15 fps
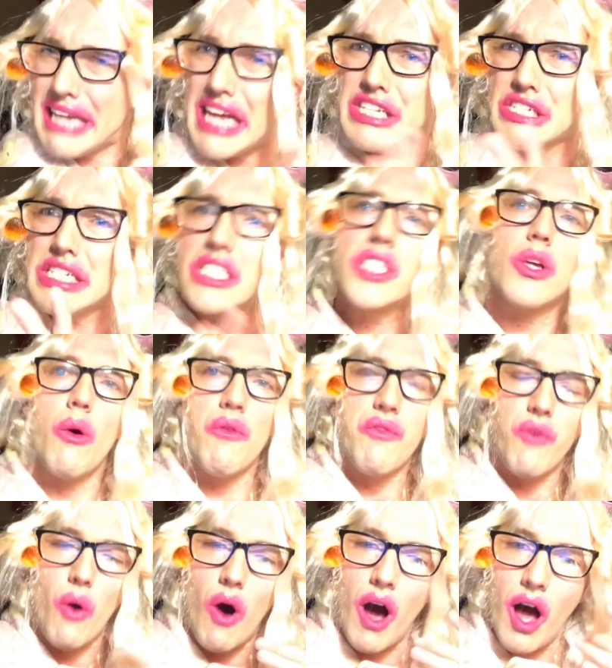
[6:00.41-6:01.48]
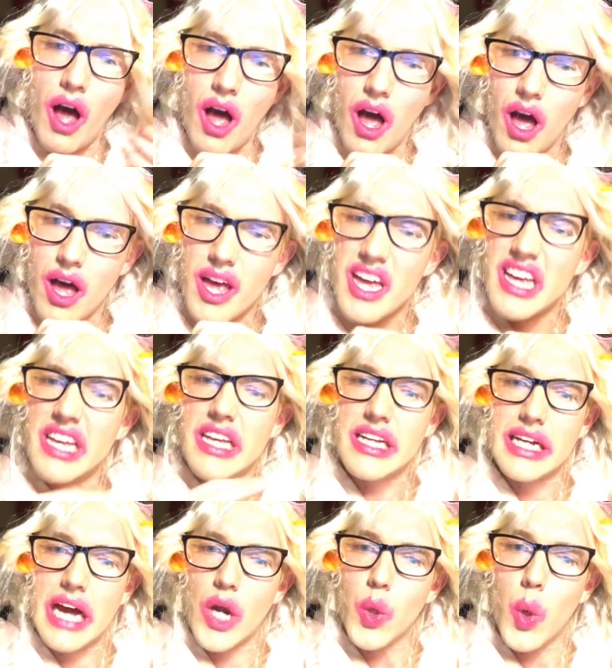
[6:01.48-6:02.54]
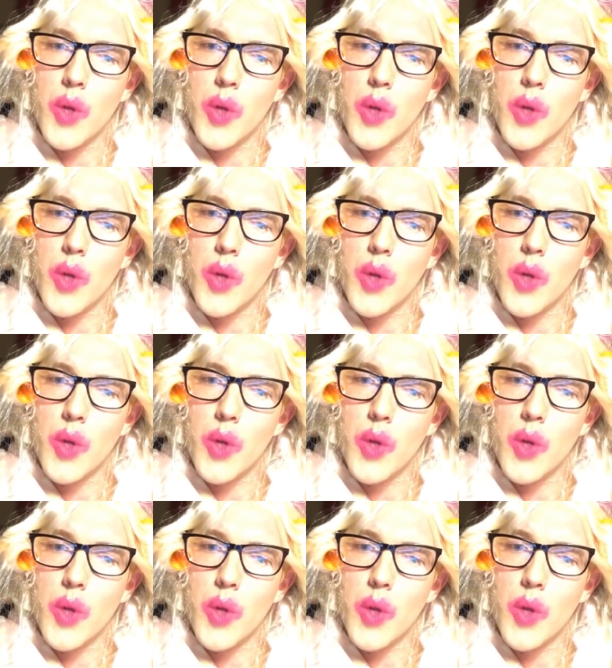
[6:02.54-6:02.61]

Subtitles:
catchy so far. Got